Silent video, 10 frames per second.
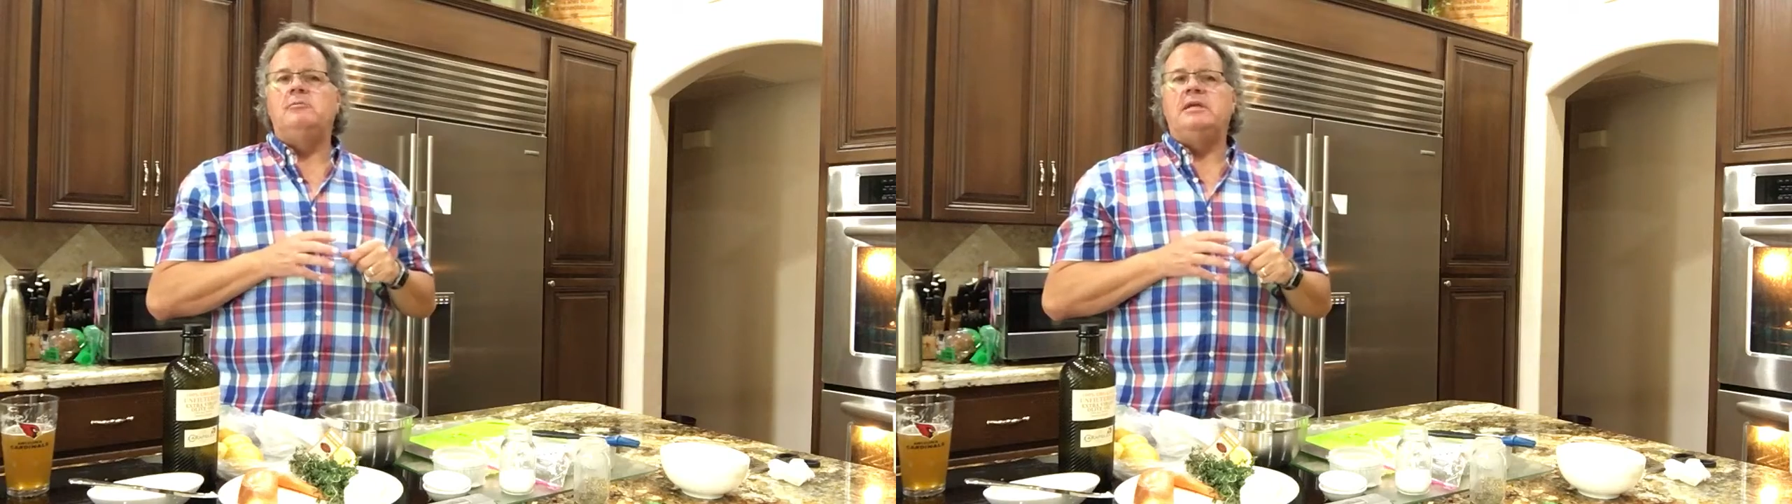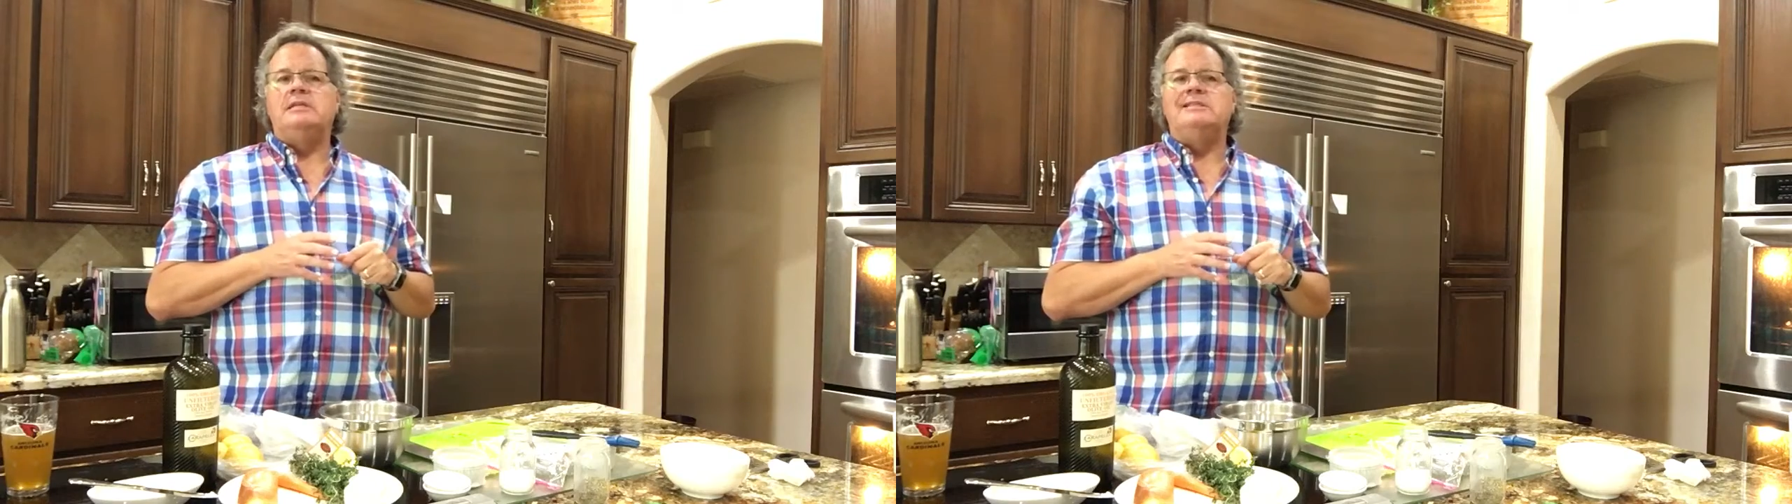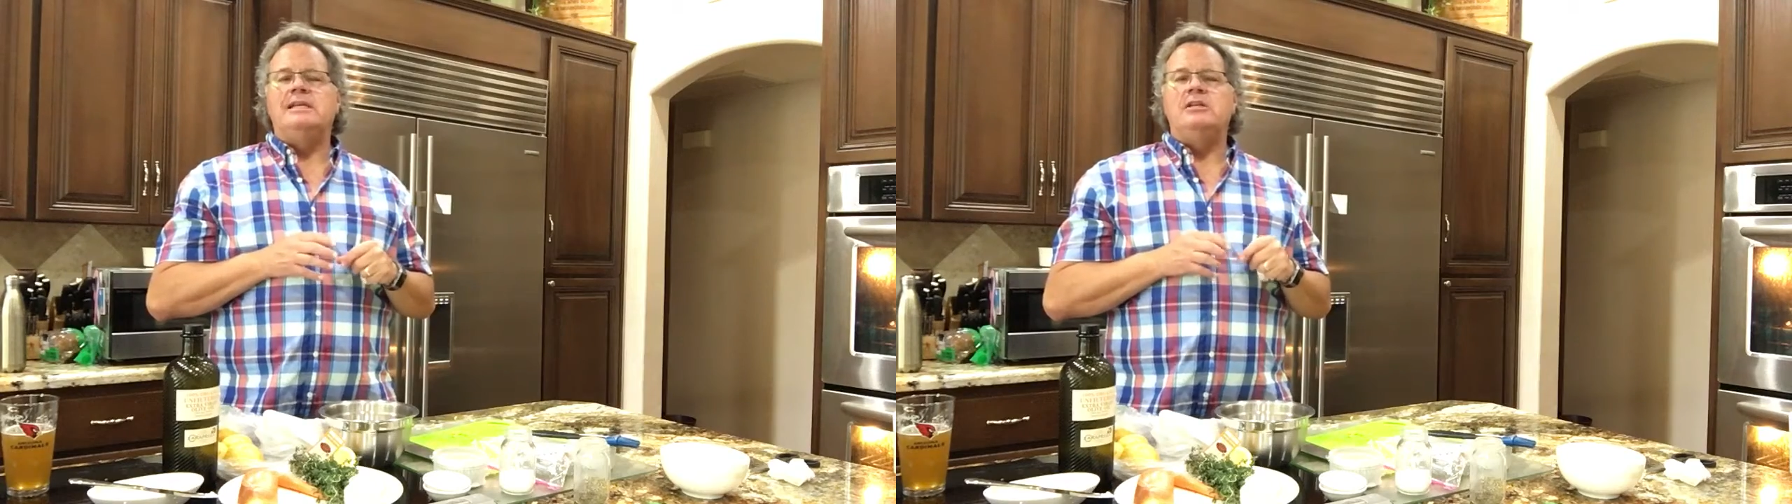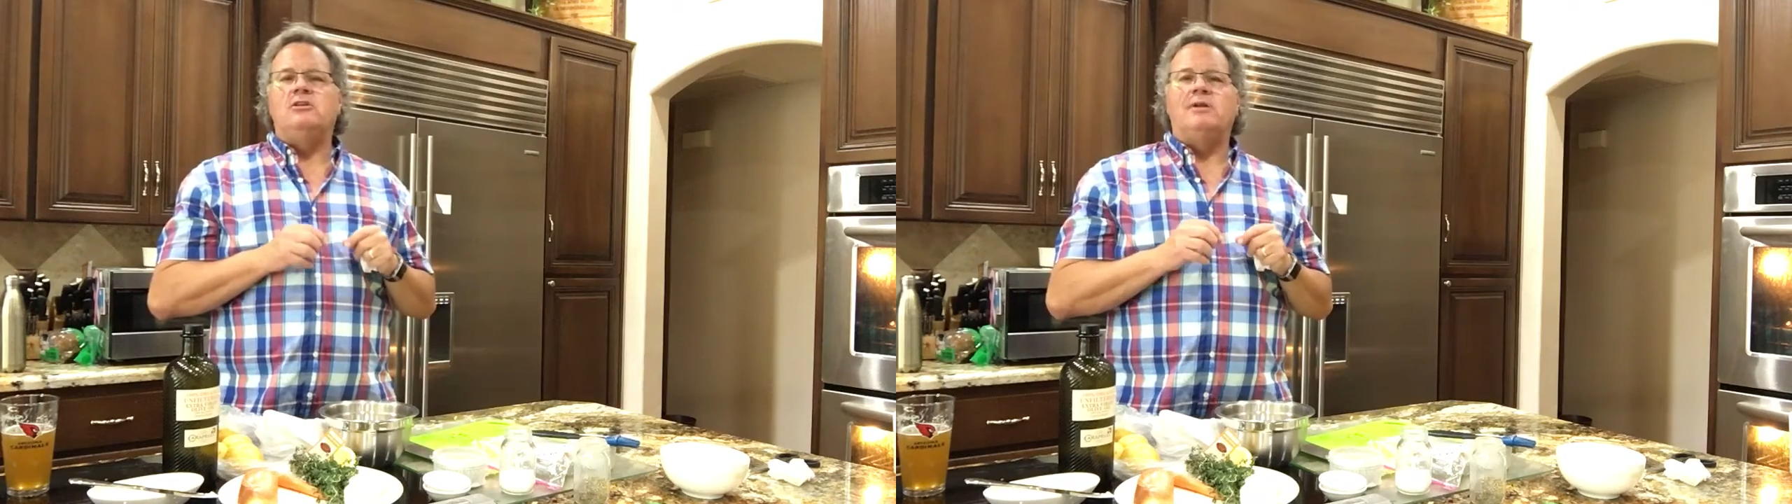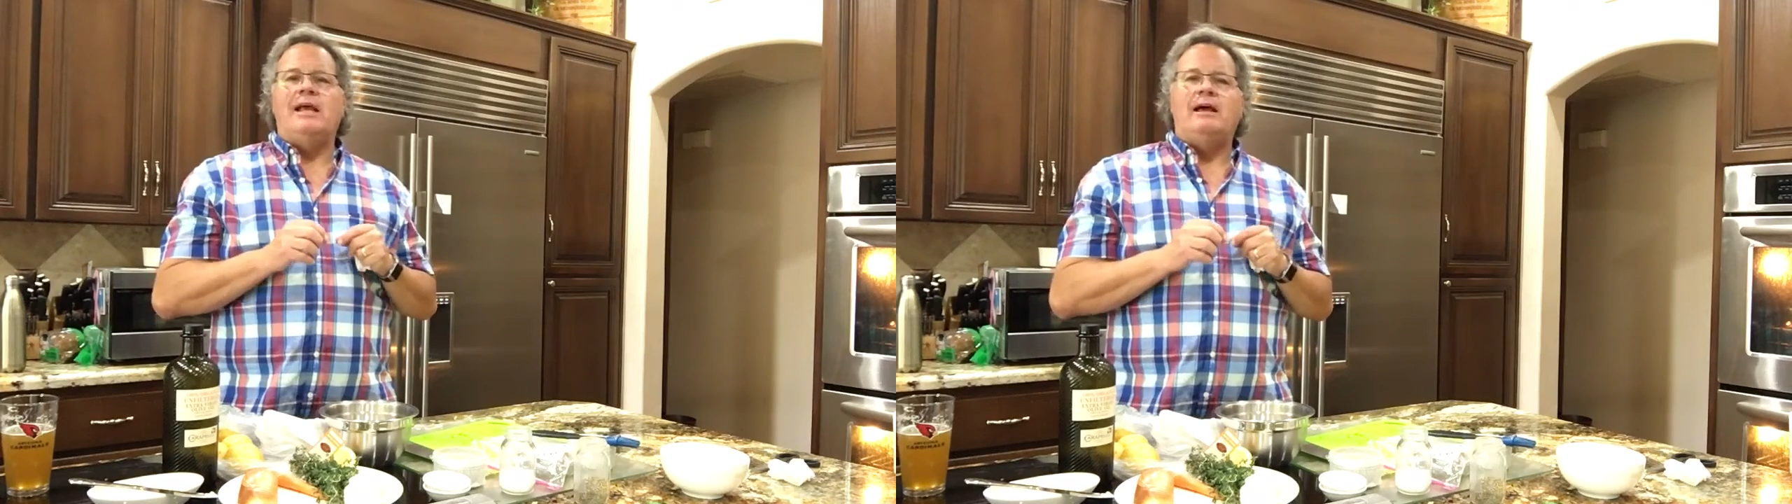because then you
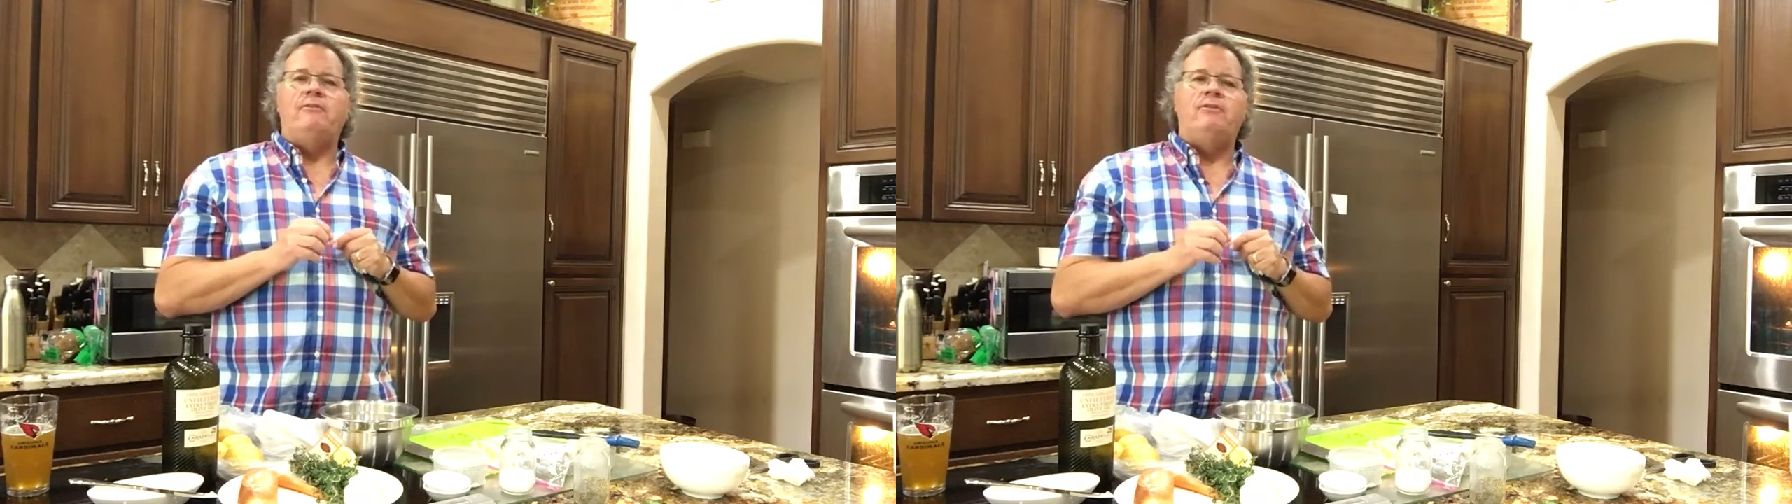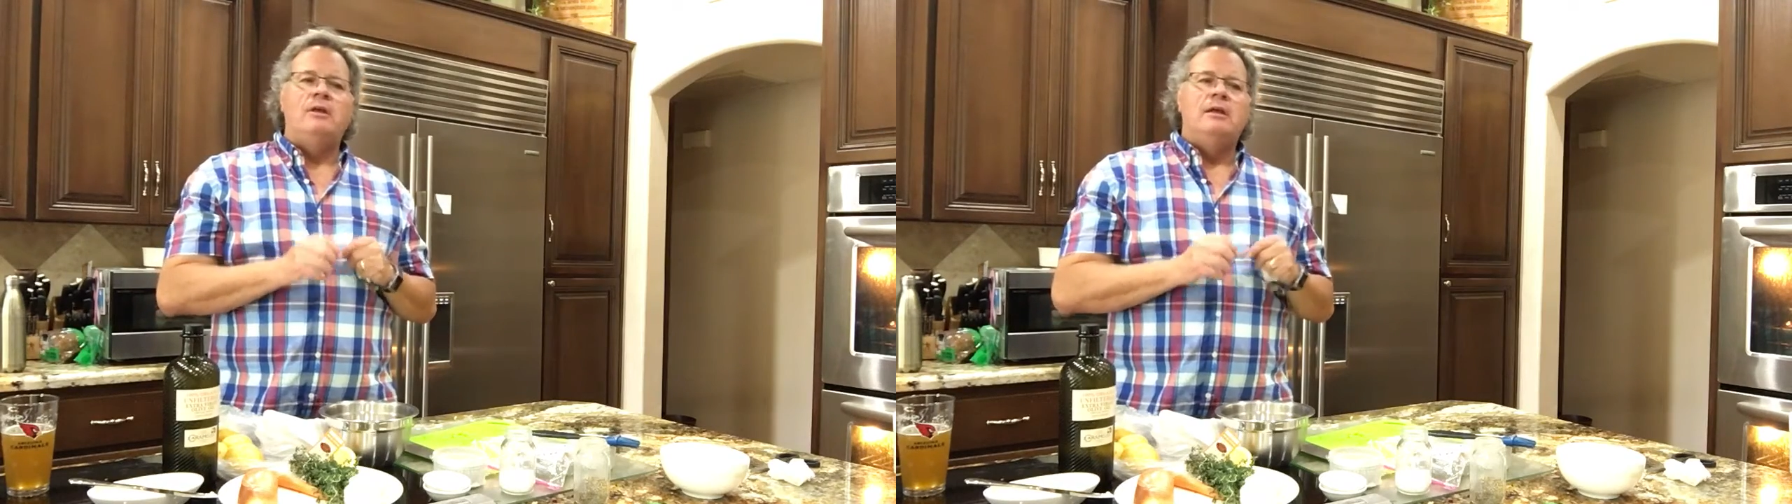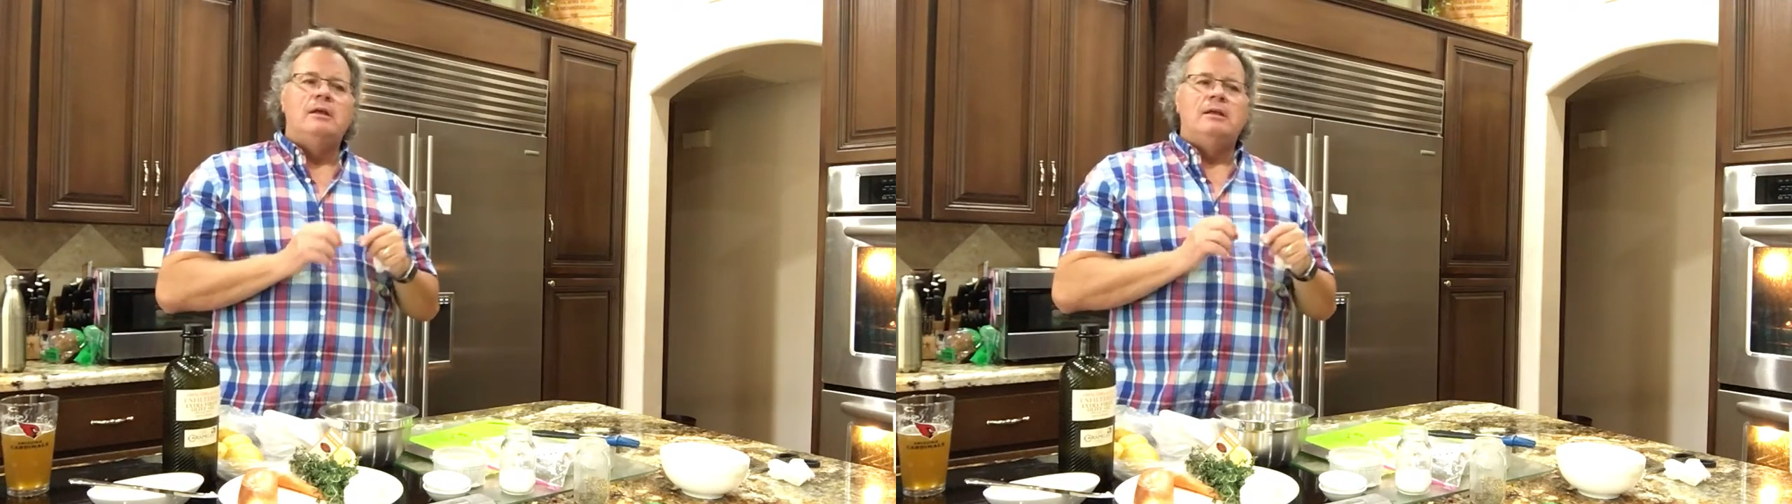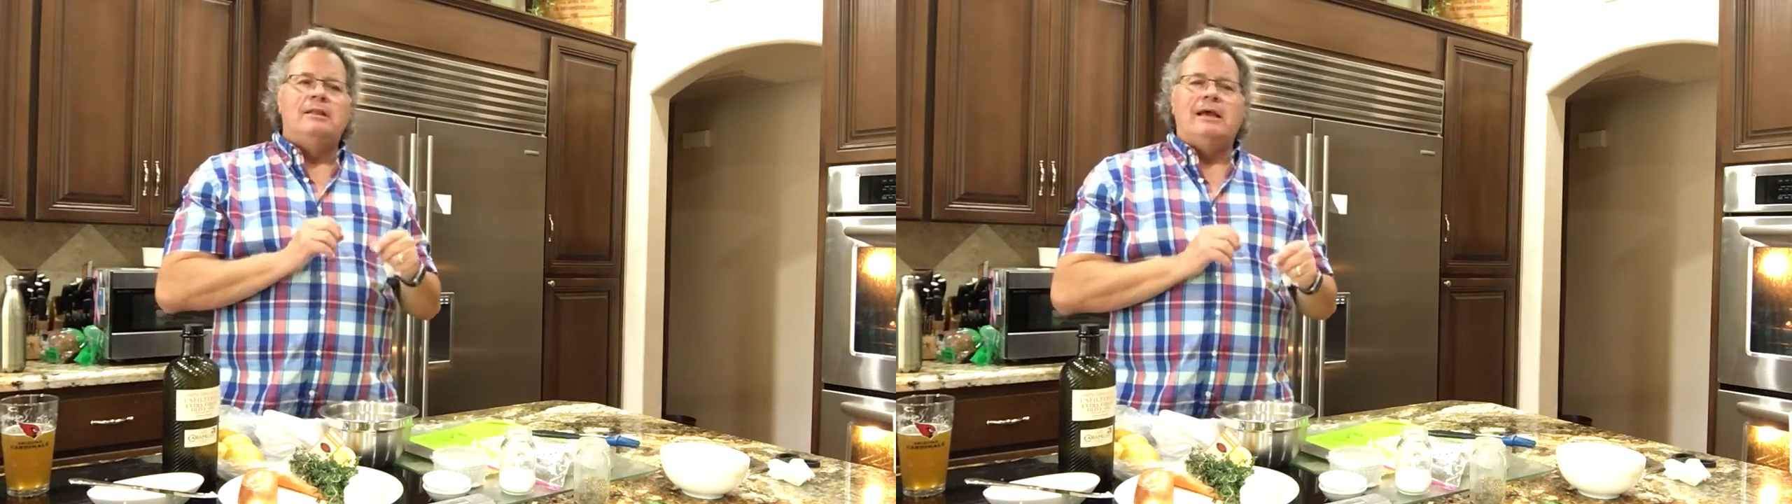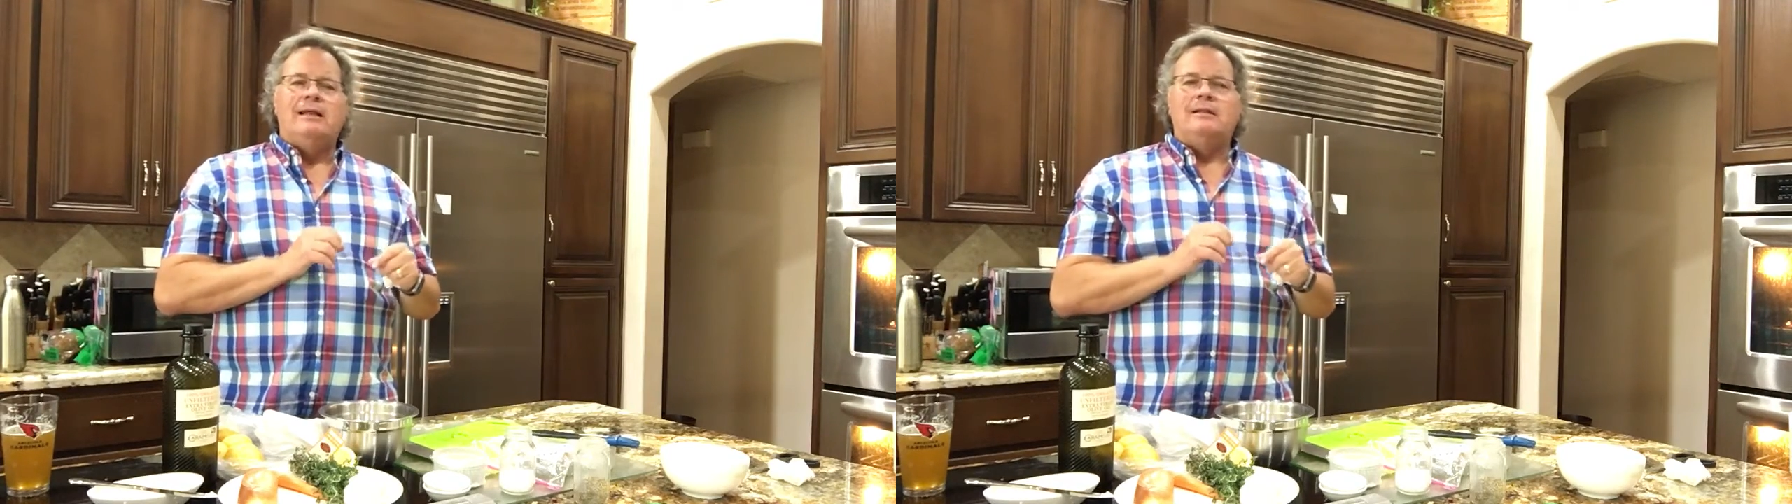don't have
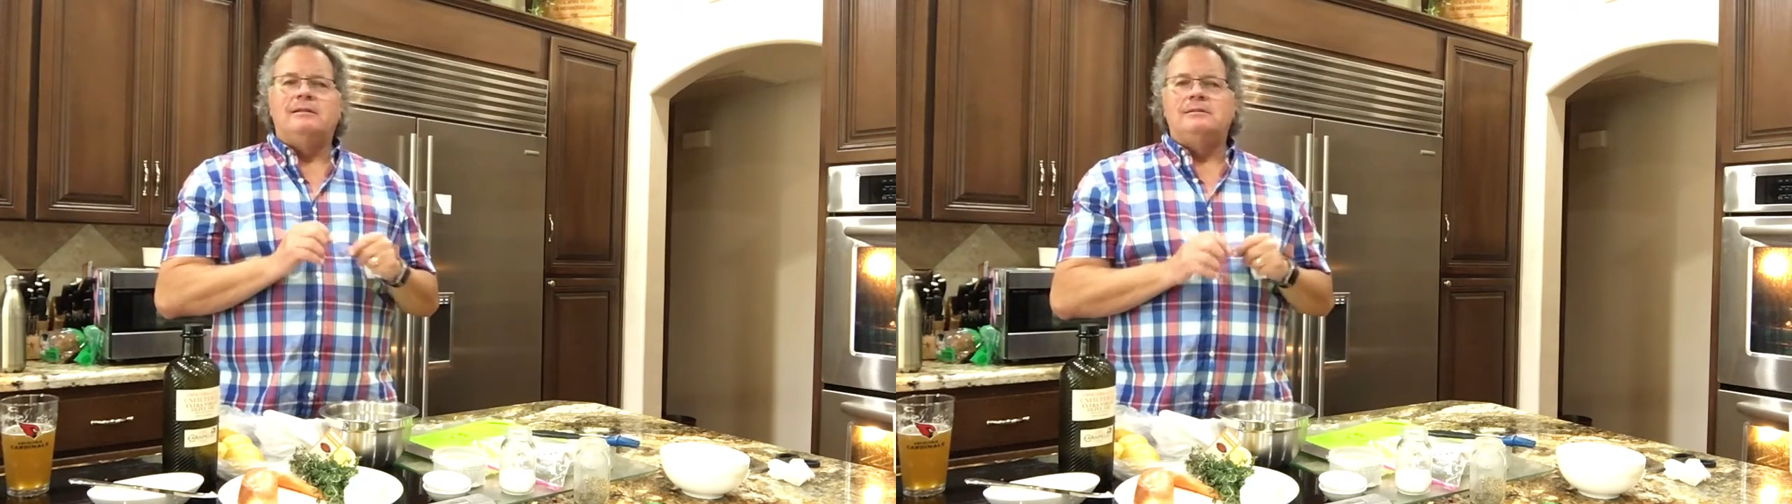that